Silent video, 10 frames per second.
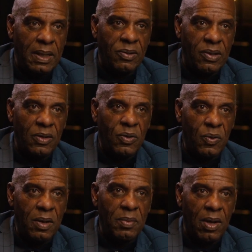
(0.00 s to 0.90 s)
it a Schedule
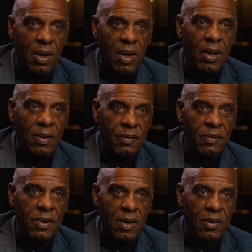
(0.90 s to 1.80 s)
1, but
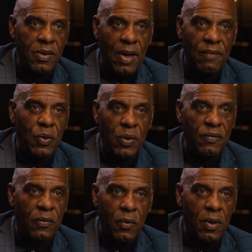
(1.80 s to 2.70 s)
you have
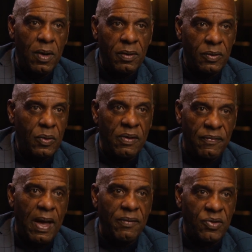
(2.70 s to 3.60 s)
24,
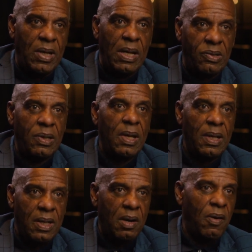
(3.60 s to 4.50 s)
25 states
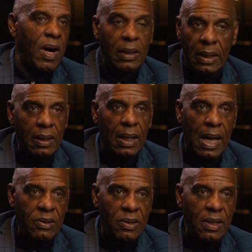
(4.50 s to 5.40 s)
that already
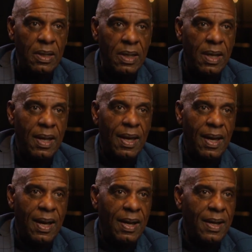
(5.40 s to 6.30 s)
legalized it,
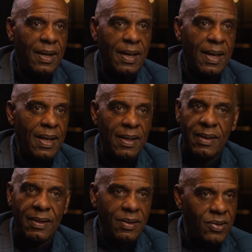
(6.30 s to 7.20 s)

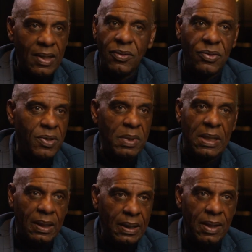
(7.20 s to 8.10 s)
the signal should be
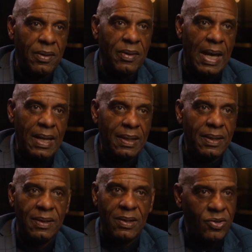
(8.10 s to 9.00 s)
clear that
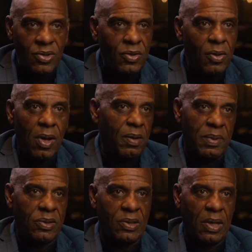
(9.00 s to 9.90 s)
this should no longer be
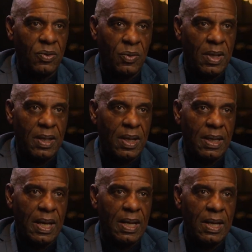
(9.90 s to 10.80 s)
a Schedule 1.
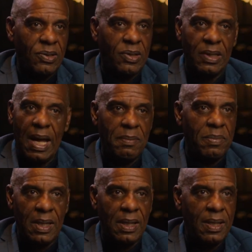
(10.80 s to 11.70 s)
Again, it should not be